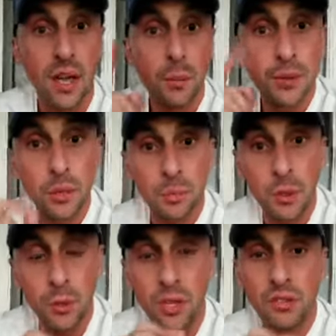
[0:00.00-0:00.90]
But the
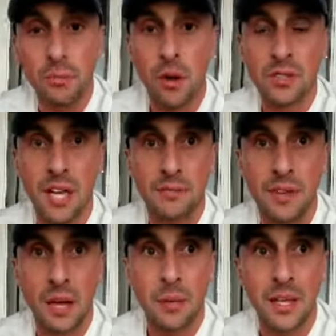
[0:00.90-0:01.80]
beauty of
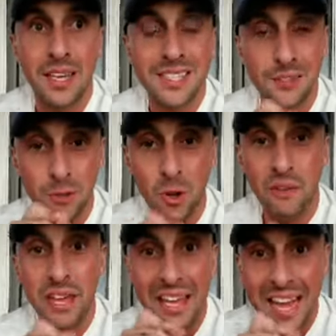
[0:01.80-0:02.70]
multifamily is if you have
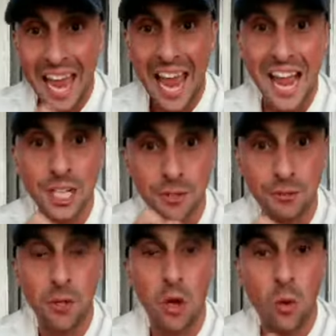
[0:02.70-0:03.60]
a cash
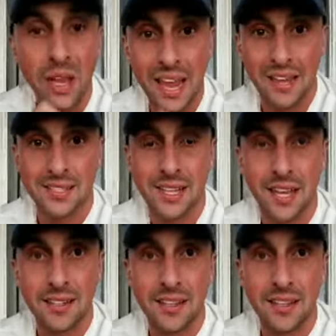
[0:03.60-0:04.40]
flowing asset